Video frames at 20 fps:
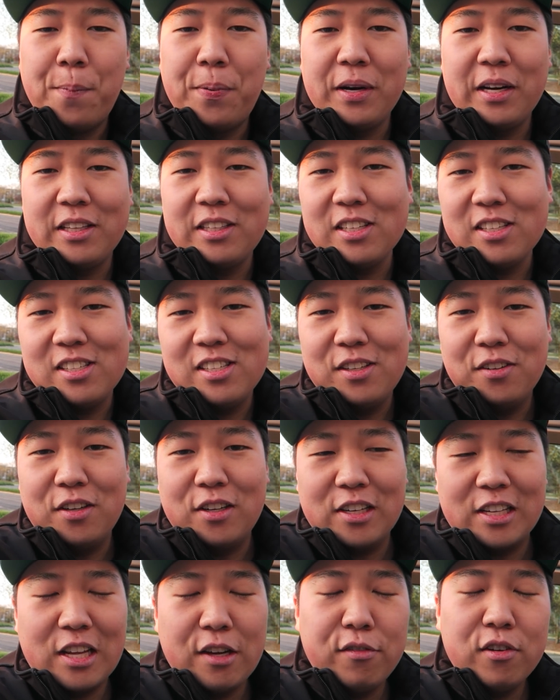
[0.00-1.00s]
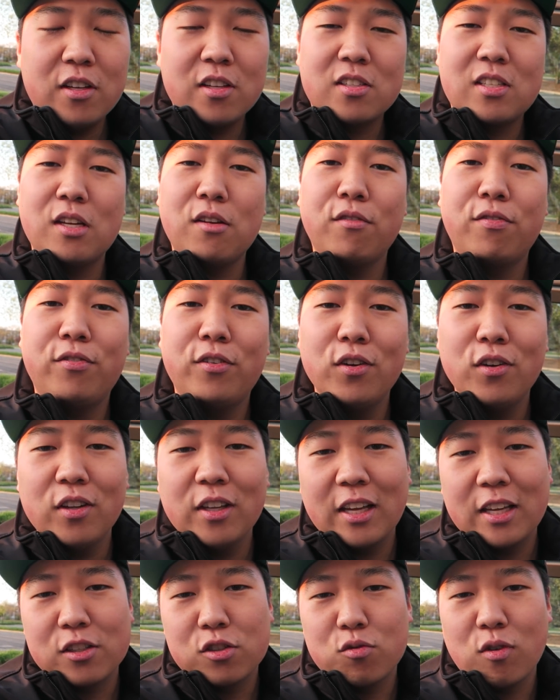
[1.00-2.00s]
But it doesn't give you the same
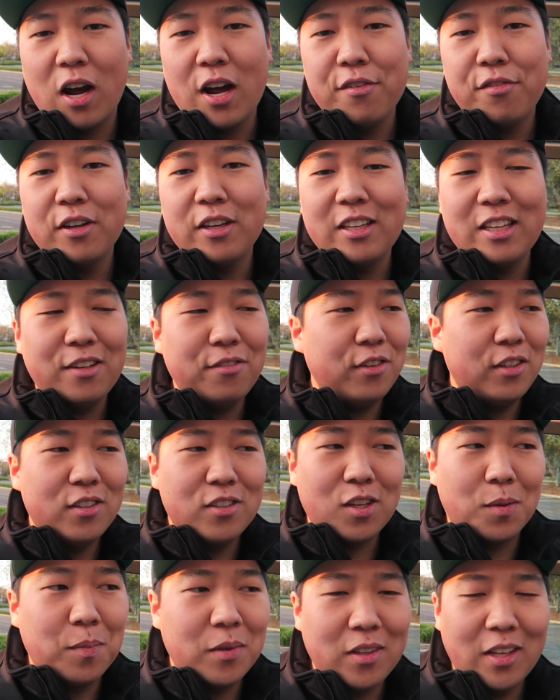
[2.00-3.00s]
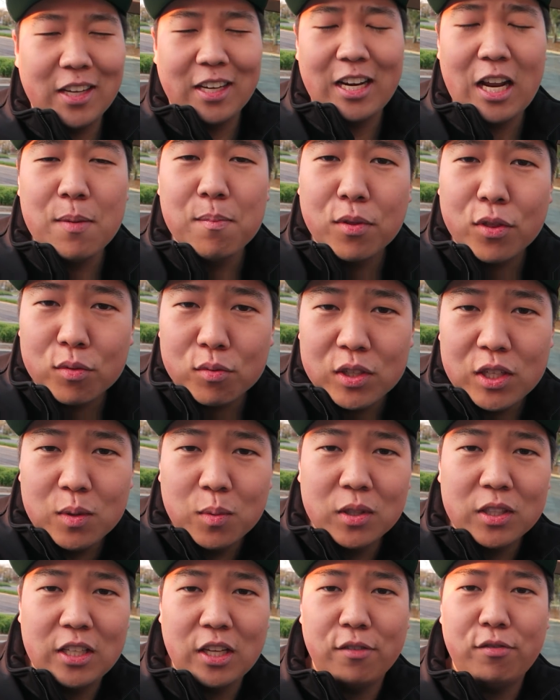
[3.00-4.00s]
feeling as driving even something like an
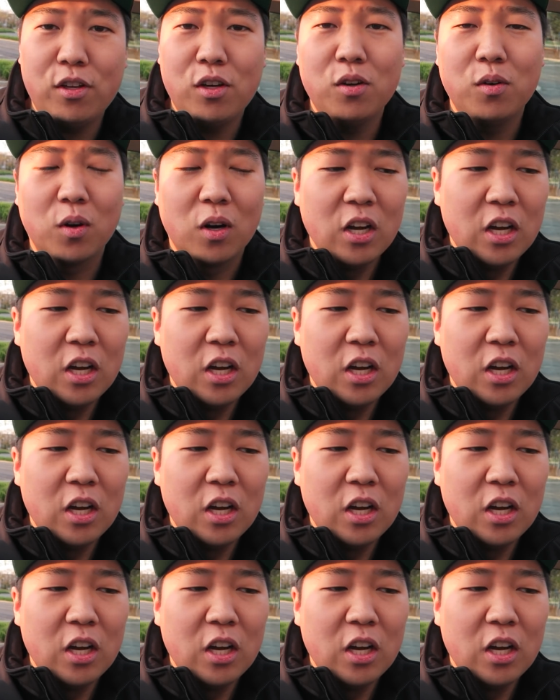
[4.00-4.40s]
M3 would give you,